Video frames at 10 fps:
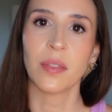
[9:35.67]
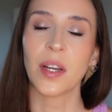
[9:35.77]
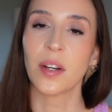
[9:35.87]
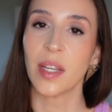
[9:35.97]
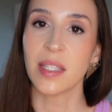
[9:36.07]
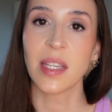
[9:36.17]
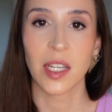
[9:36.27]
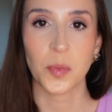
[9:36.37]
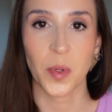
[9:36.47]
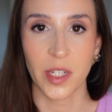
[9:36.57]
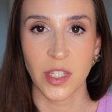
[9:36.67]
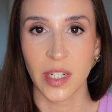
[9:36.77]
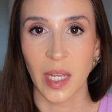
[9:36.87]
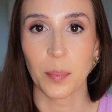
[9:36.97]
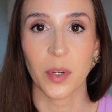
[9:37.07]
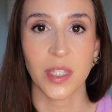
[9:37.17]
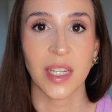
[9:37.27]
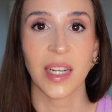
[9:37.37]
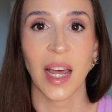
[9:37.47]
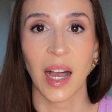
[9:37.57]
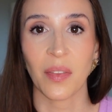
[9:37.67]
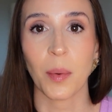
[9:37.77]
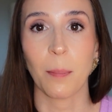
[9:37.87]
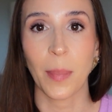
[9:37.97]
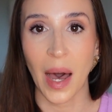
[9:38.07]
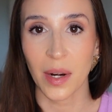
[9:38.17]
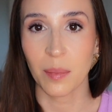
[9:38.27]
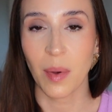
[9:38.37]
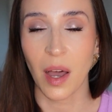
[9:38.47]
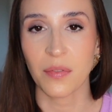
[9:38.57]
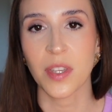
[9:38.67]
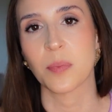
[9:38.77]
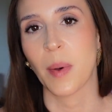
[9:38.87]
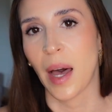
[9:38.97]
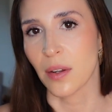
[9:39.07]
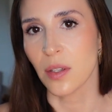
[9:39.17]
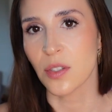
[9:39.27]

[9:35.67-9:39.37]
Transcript: There is an expiration date printed on the bottom of this bottle,